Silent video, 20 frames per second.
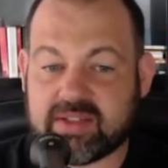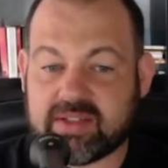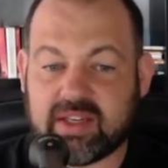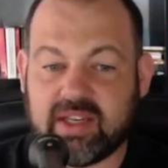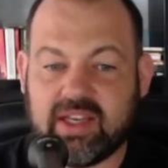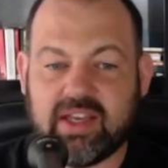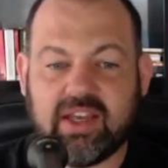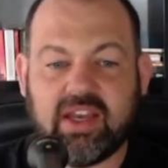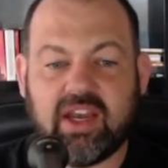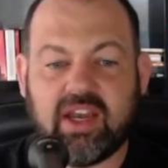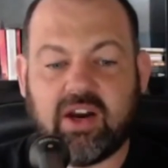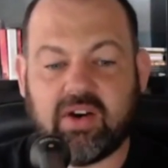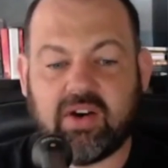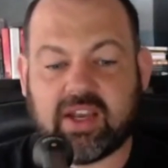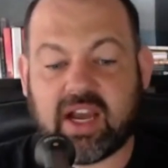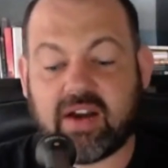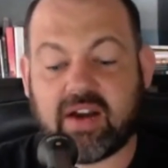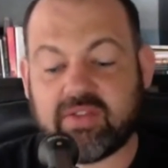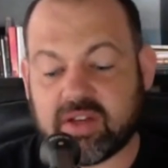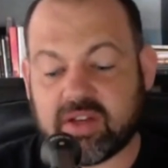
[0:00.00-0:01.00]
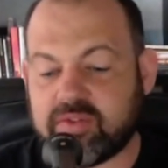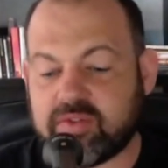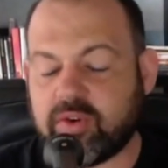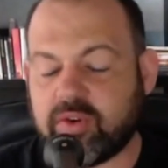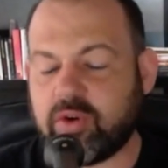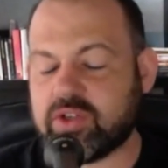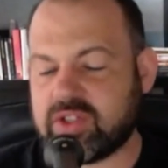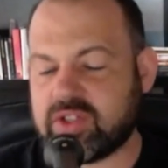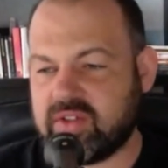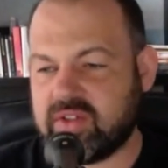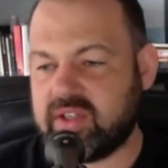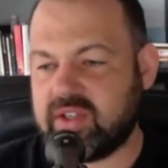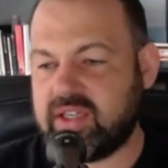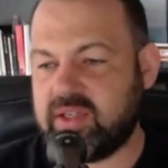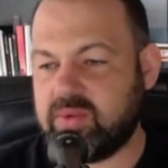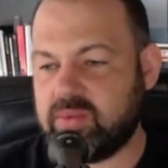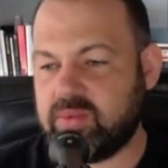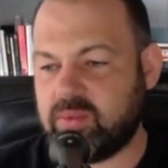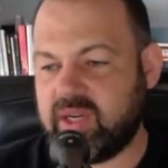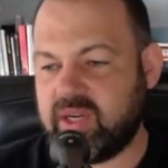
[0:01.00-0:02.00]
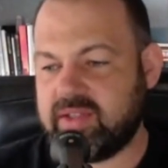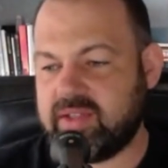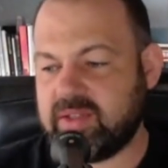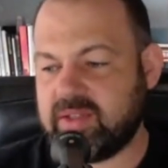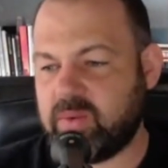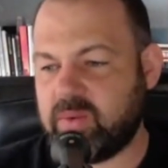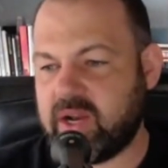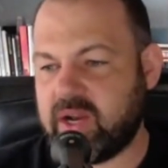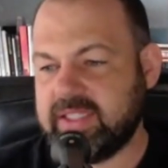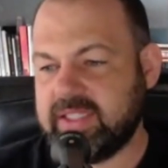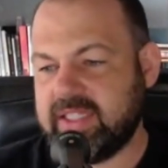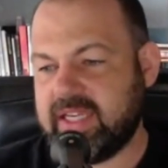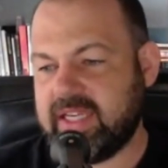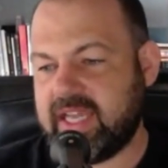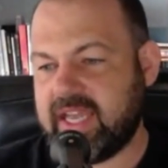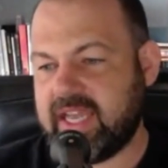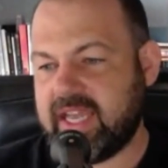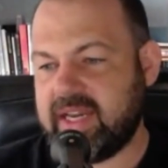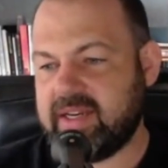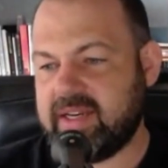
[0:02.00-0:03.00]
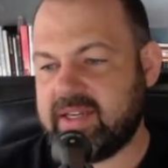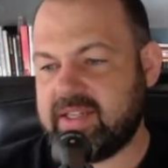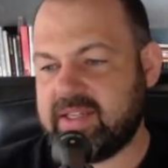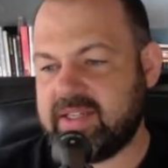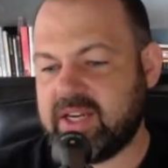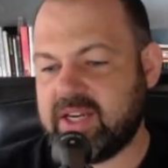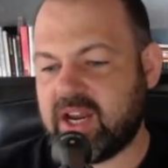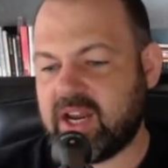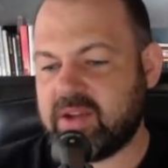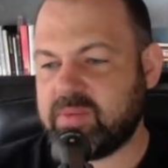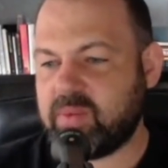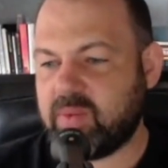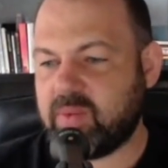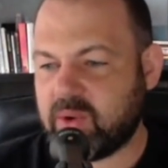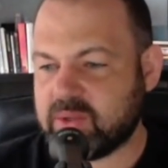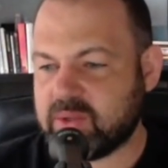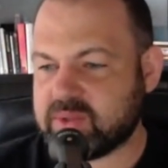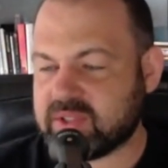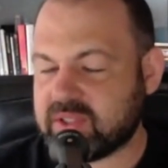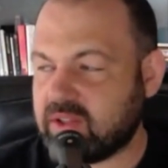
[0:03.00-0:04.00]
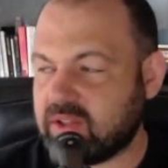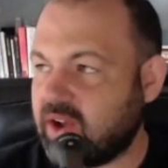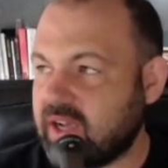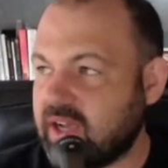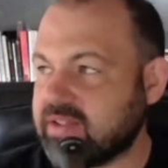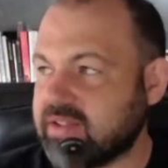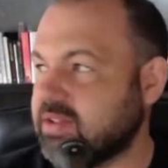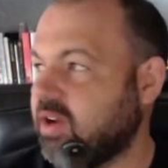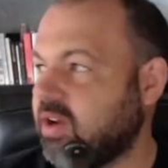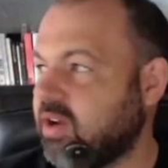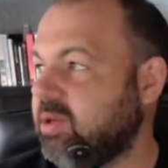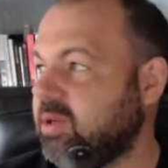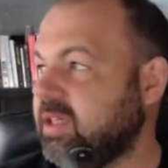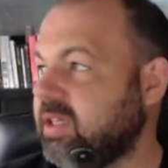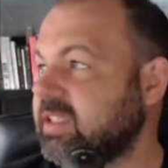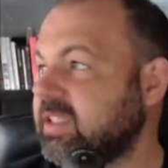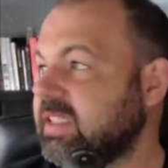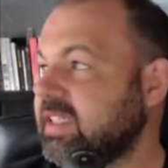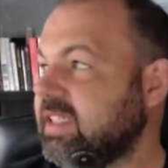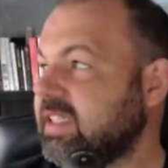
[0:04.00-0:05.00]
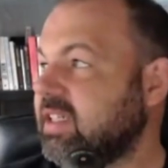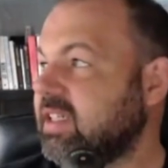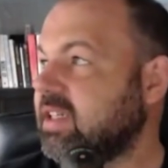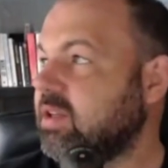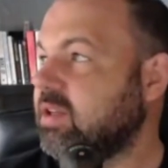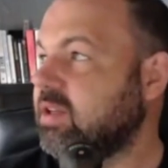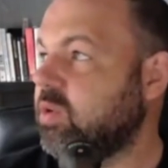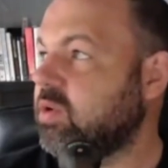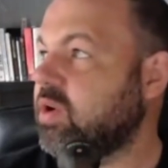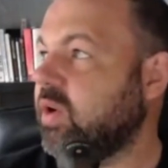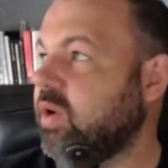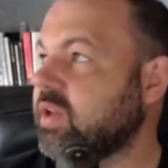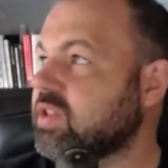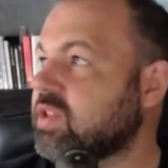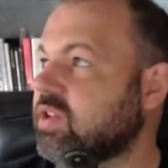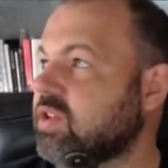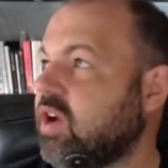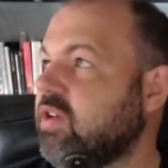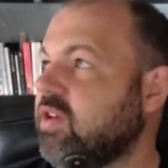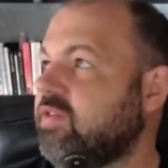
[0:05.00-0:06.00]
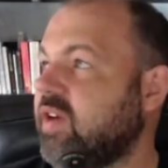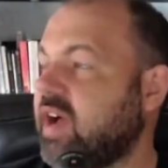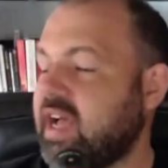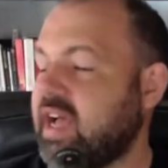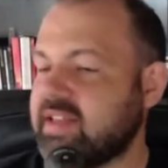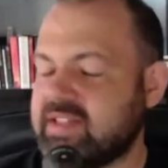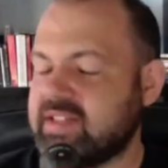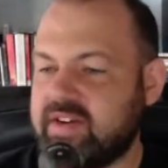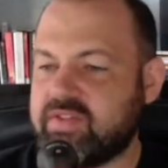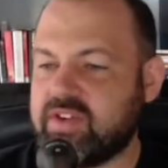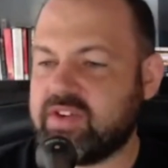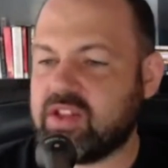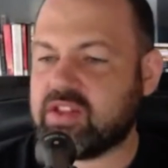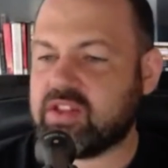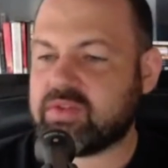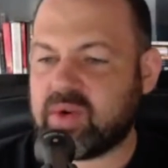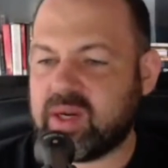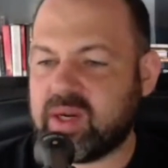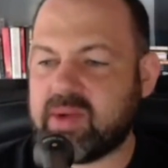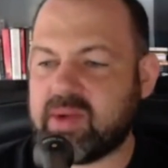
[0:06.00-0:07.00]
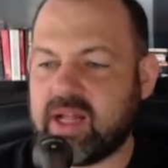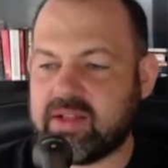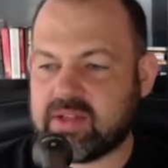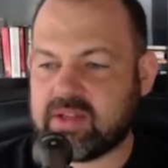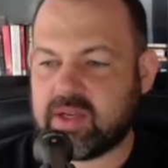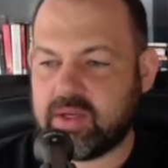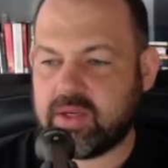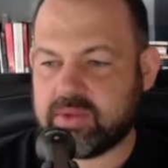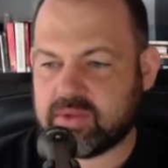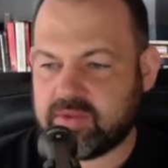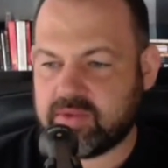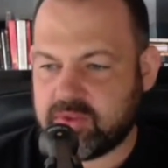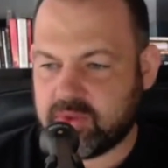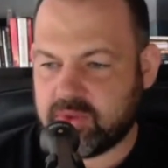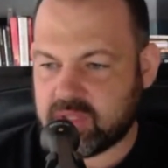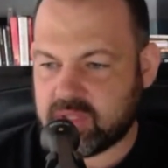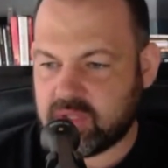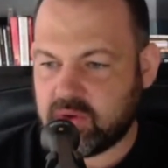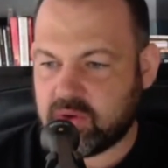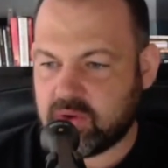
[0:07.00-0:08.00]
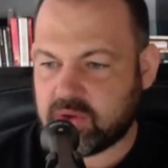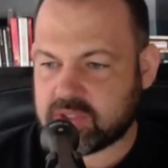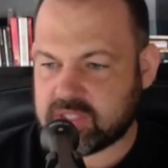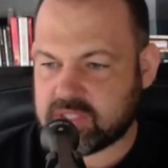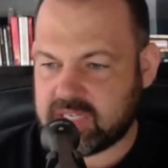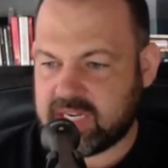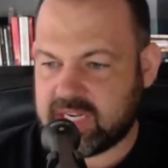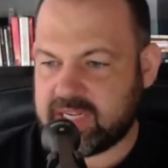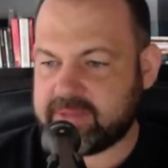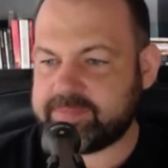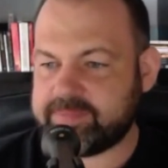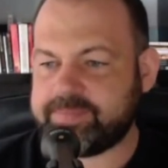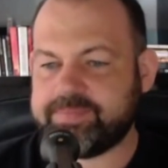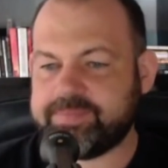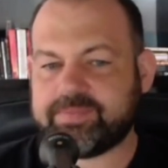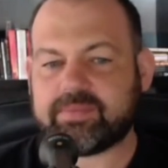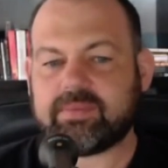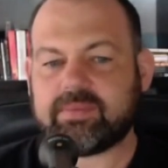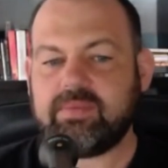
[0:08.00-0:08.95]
families are recovering. Fortunately, we well. And, what was it like, Simon? We were growing so fast. Every 3 months, I was reviewing the org chart.